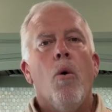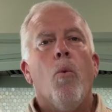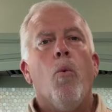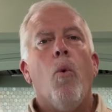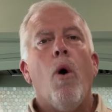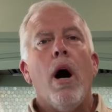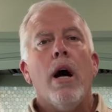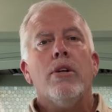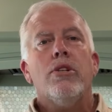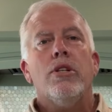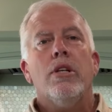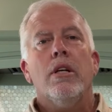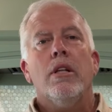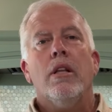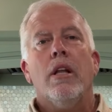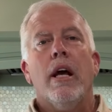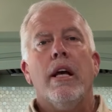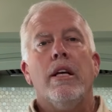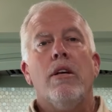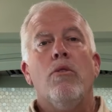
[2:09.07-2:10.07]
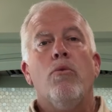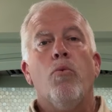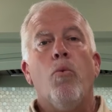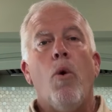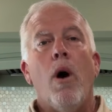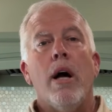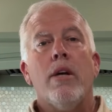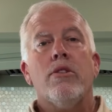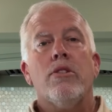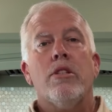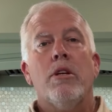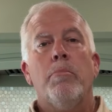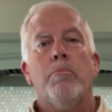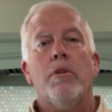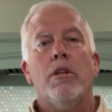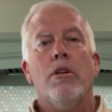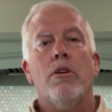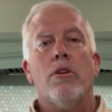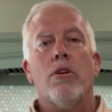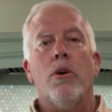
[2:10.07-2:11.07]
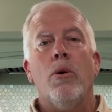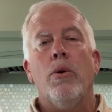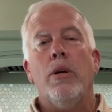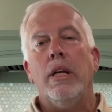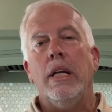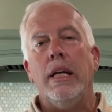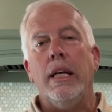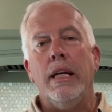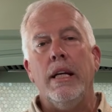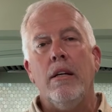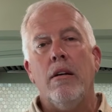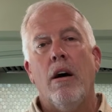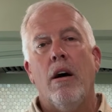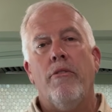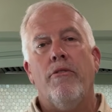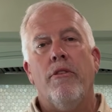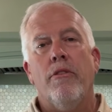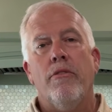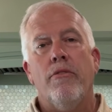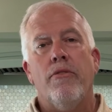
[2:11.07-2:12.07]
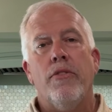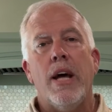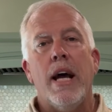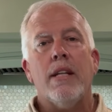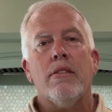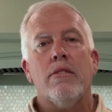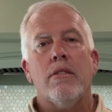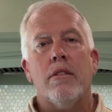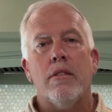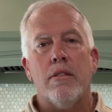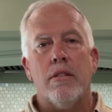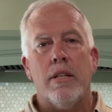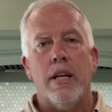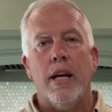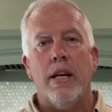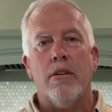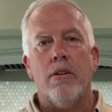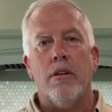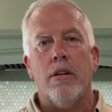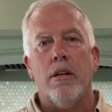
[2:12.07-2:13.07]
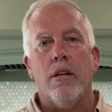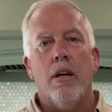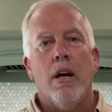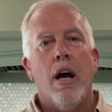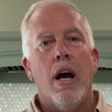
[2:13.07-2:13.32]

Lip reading: Wash it like you'd wash something you're going to eat off of. That's the standard.